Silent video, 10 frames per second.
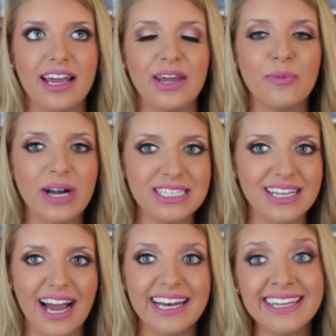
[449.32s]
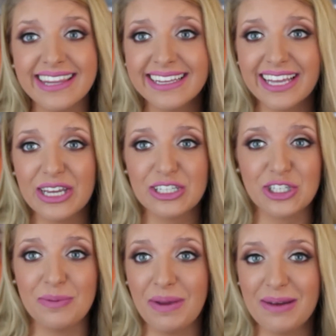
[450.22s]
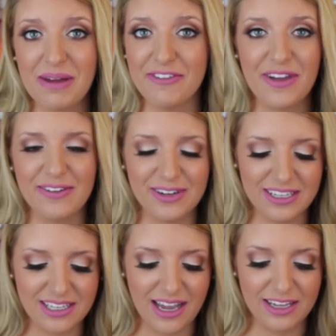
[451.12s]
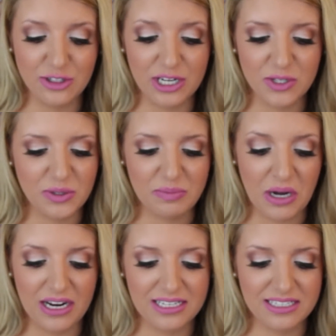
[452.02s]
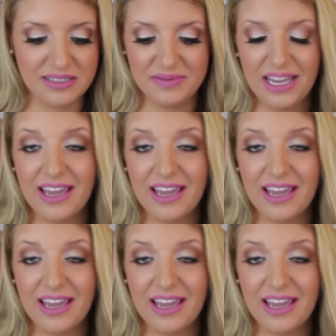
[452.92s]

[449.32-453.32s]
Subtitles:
I didn't think that it should be in my favorite drugstore products.